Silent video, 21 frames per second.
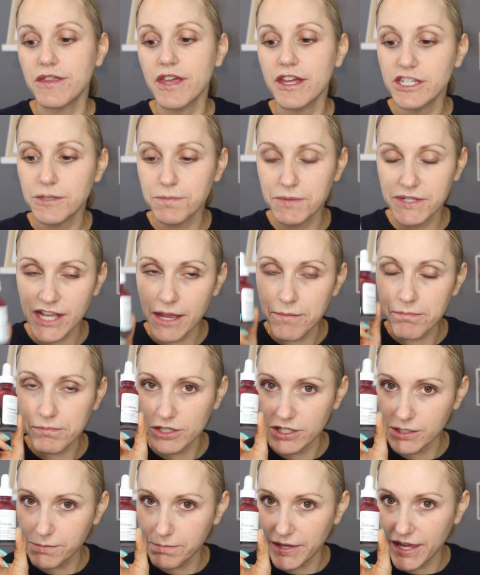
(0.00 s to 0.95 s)
30%
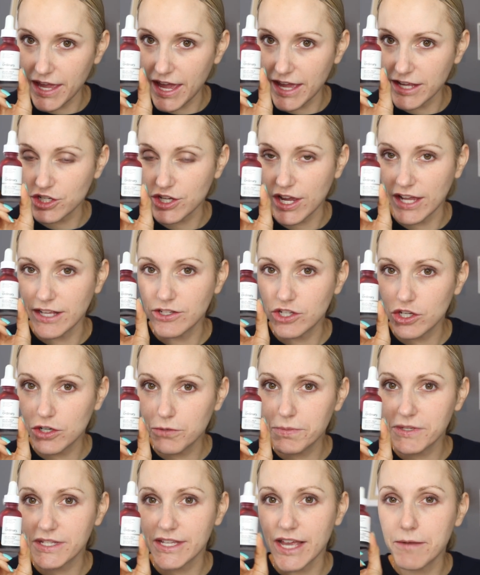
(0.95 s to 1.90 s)
plus BHA
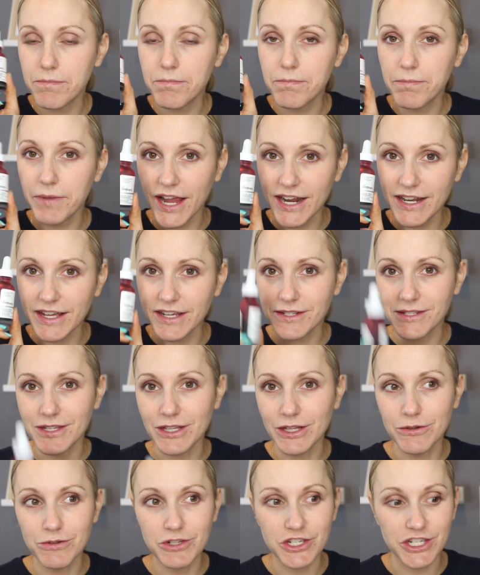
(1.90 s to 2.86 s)
2% peeling
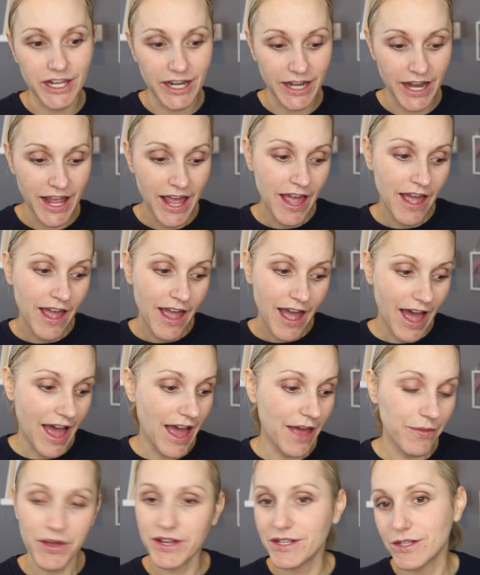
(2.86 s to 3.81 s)
solution,
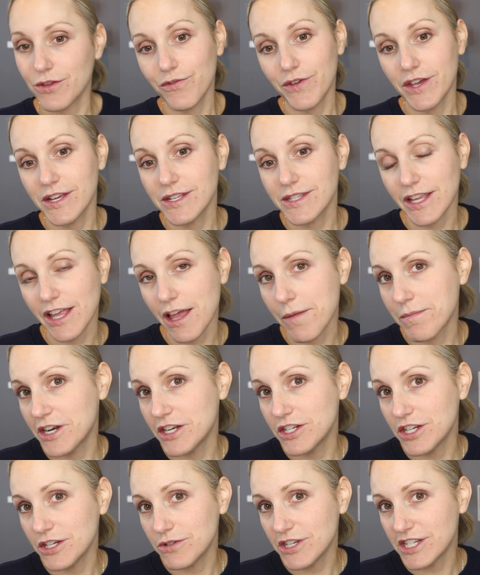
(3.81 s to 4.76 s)
and that's the first thing thing I'm
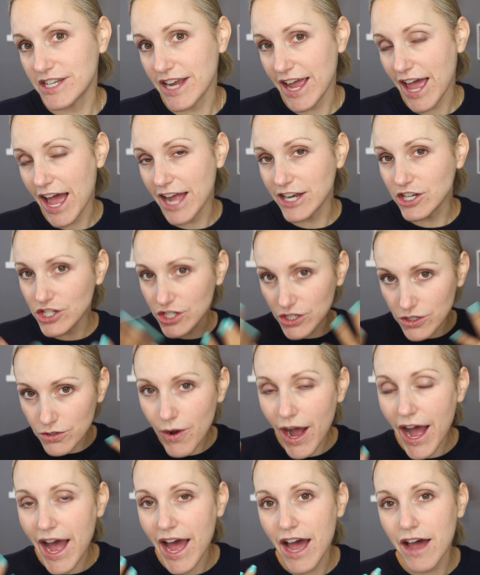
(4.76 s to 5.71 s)
gonna do today. I
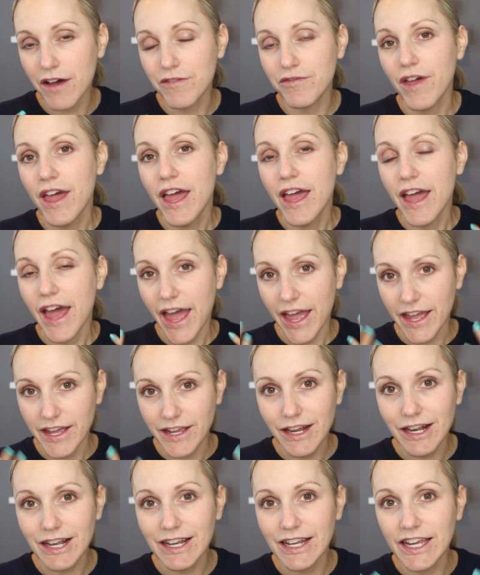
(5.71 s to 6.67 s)
do have a
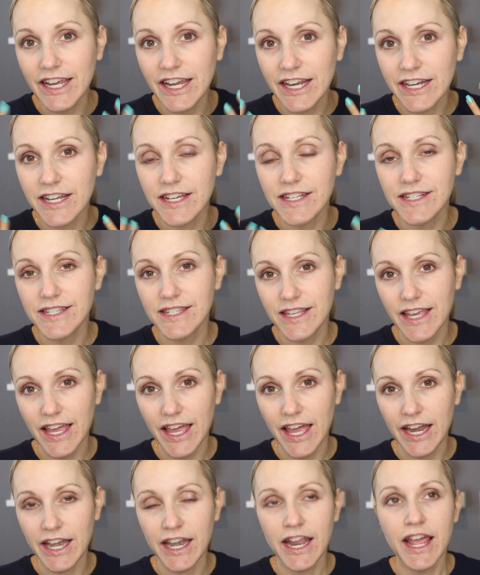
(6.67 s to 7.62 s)
clean
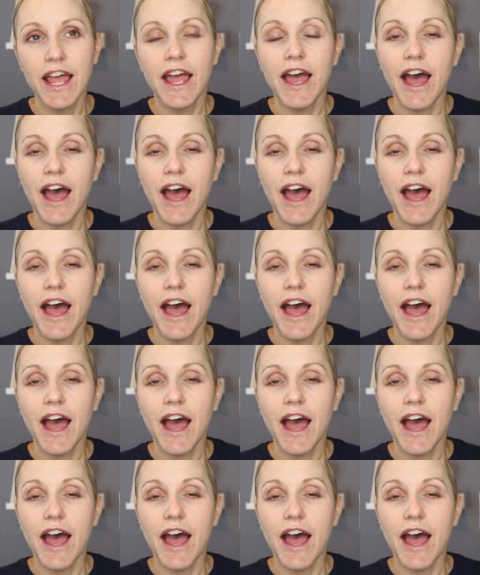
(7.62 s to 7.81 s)
skin.